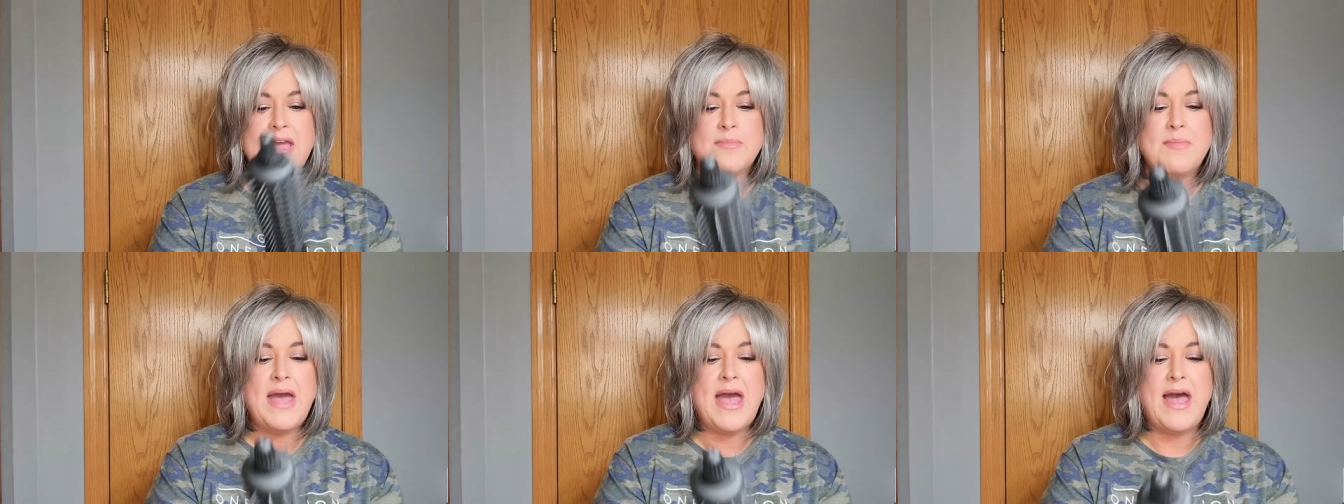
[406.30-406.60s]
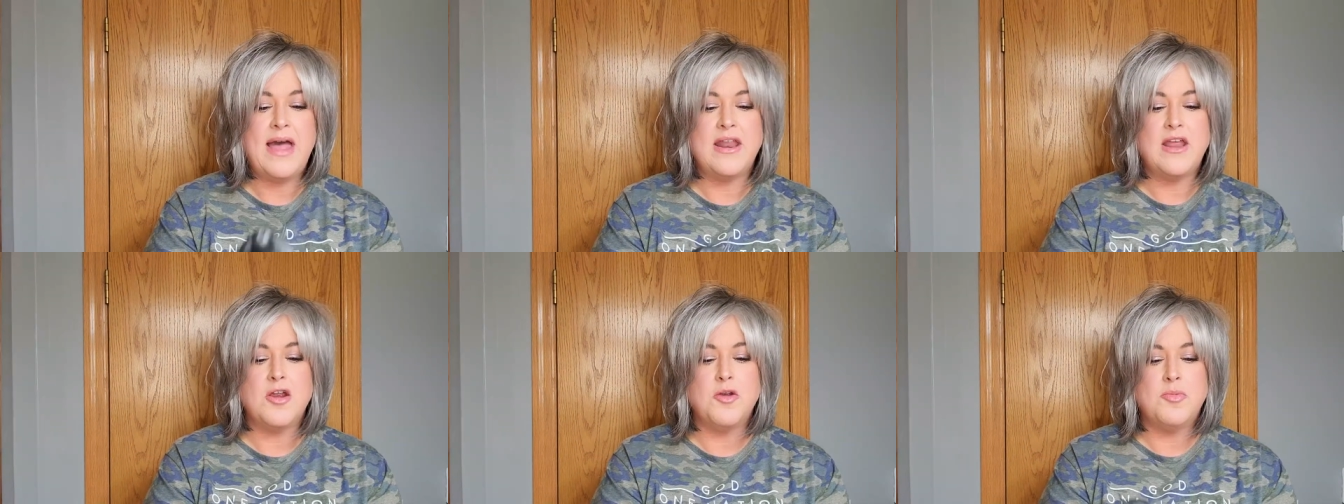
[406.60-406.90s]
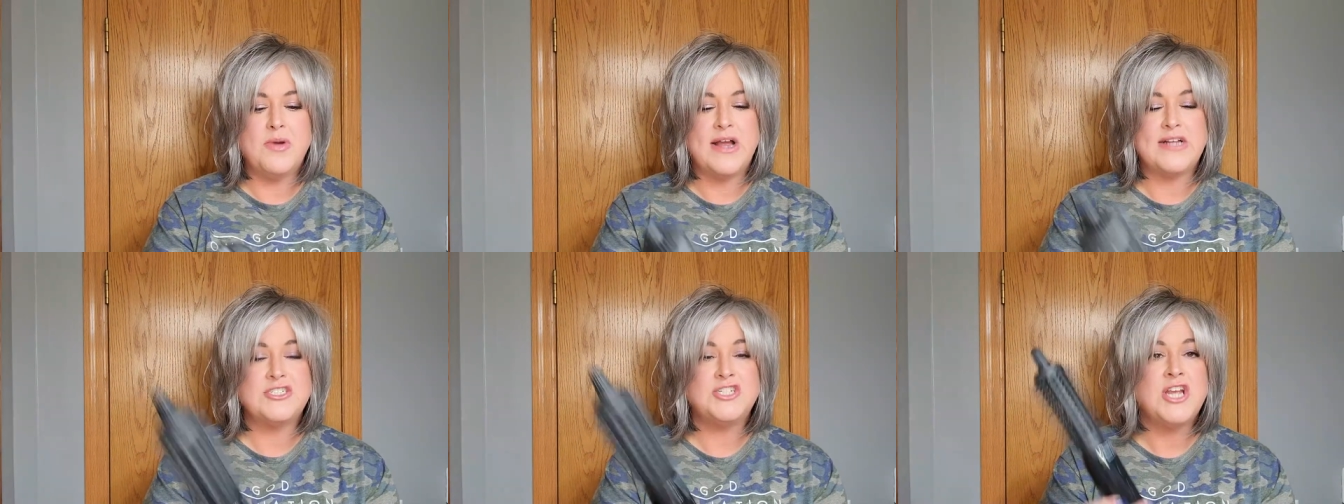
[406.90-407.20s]
take my hot
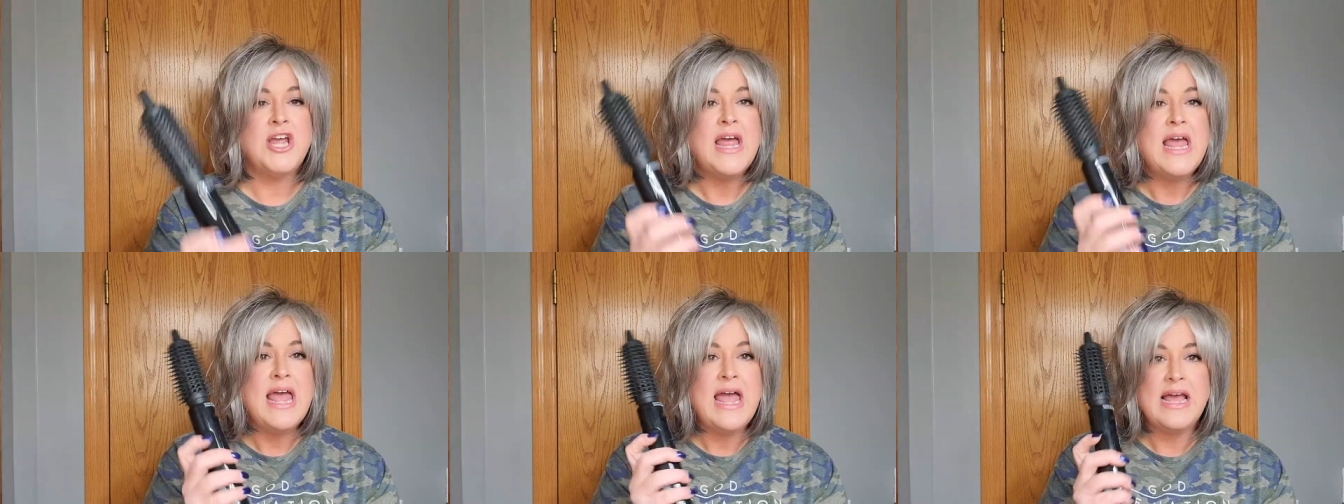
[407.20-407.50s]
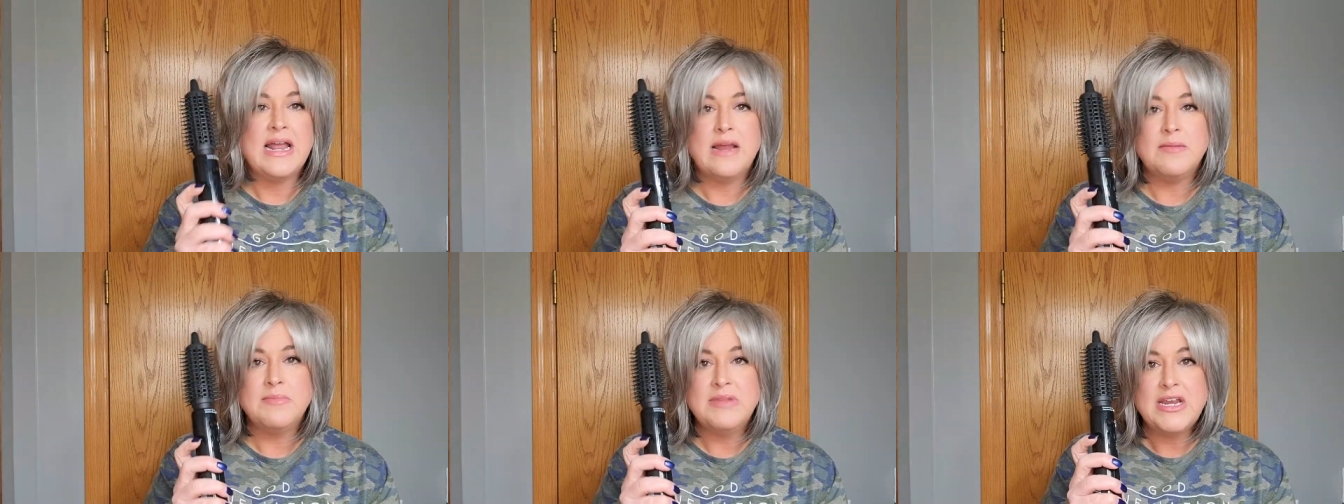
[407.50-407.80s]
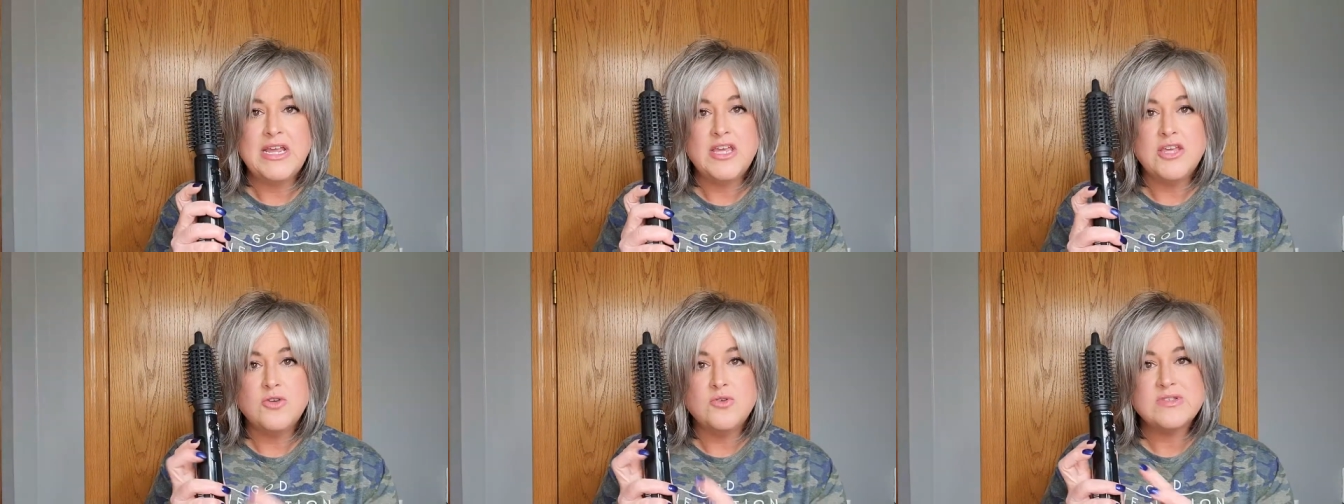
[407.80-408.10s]
airbrush and I'm
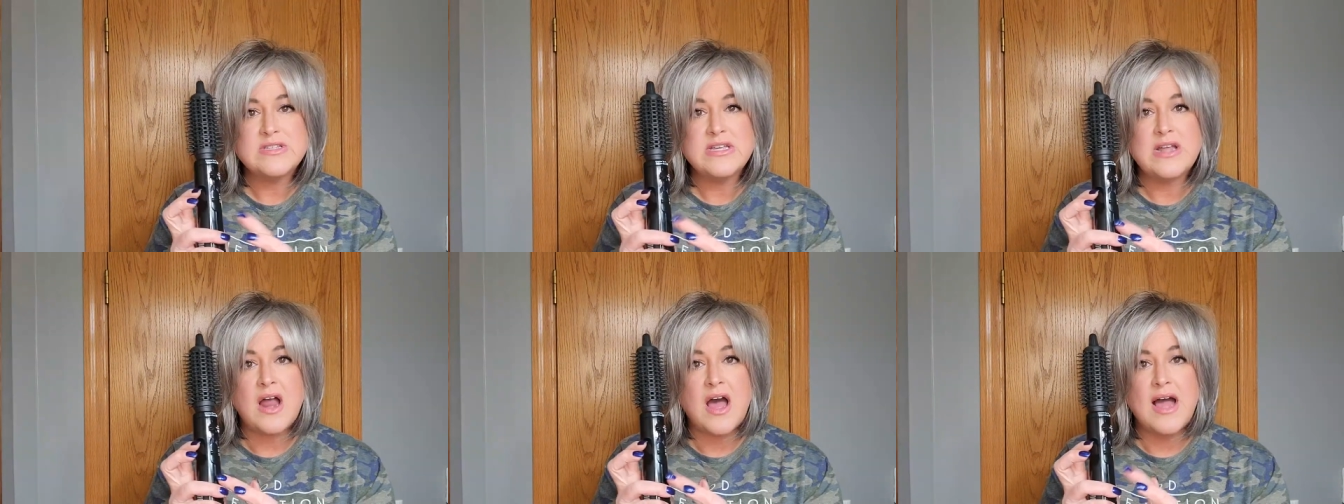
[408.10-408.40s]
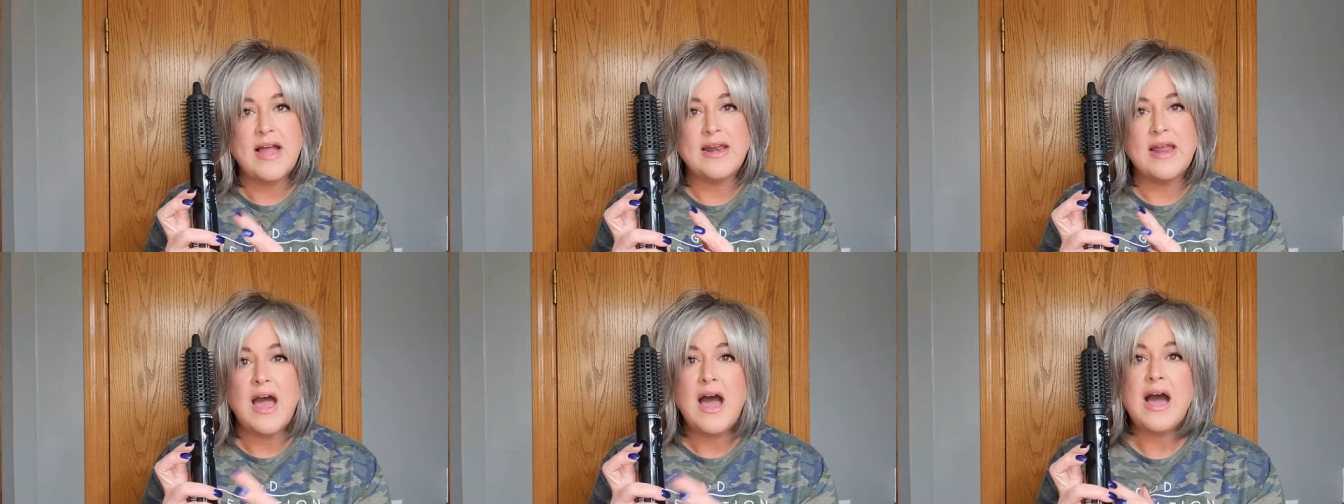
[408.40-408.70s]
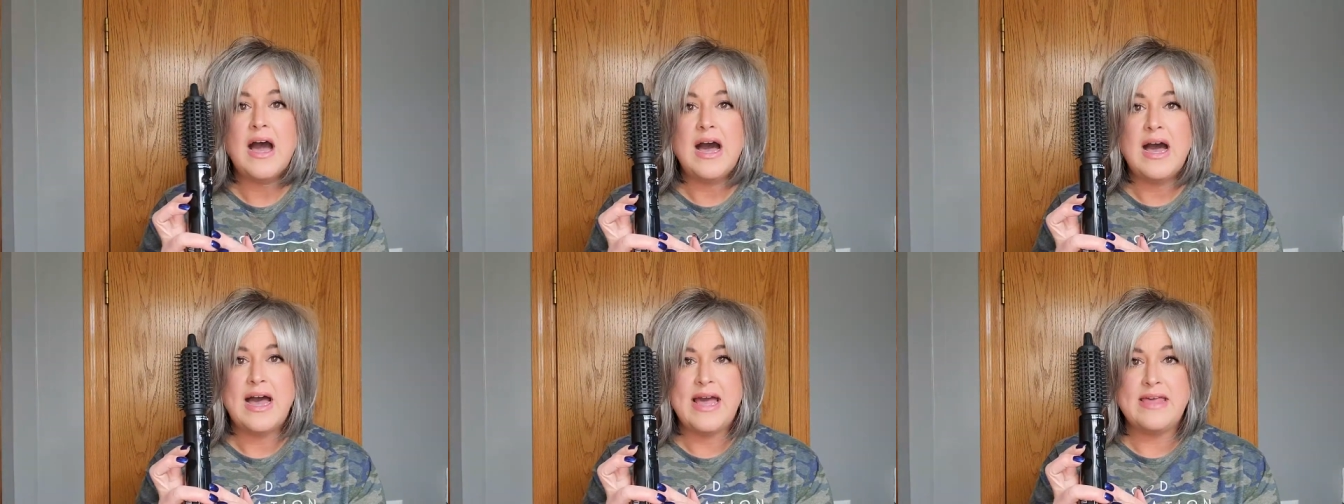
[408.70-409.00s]
gonna use it on
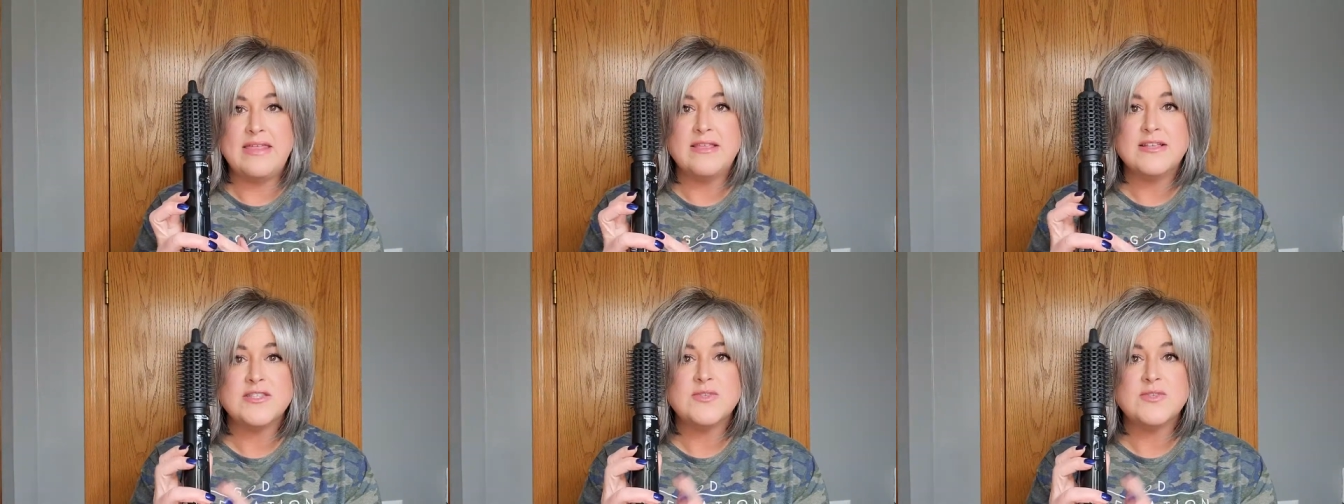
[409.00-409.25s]
high.